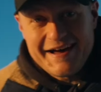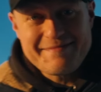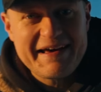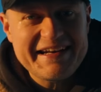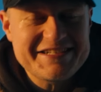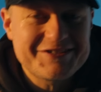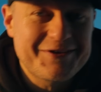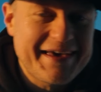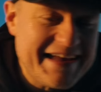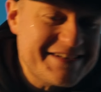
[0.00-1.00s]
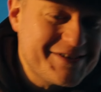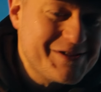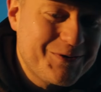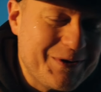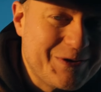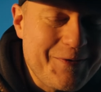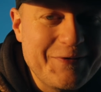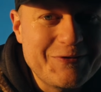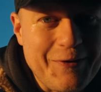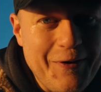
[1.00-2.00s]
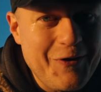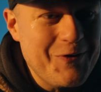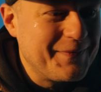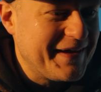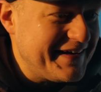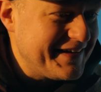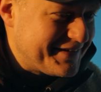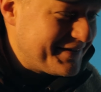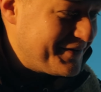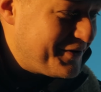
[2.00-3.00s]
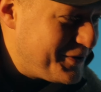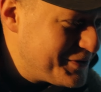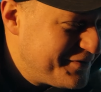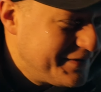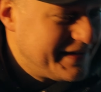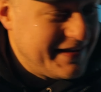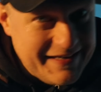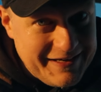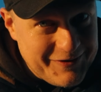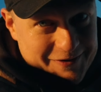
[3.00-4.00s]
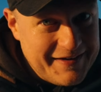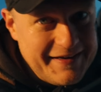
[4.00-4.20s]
I managed to cancel the return to home, get it a hold of it here.